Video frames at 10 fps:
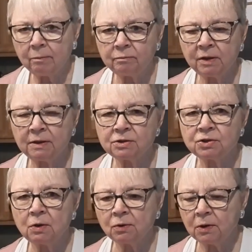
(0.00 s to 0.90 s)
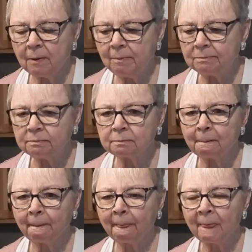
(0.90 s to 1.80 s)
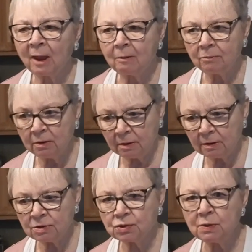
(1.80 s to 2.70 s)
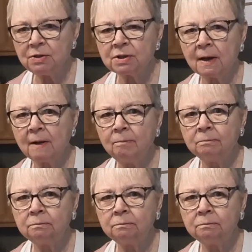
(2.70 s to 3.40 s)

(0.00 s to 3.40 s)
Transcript: That is so good. A little on the sweet side.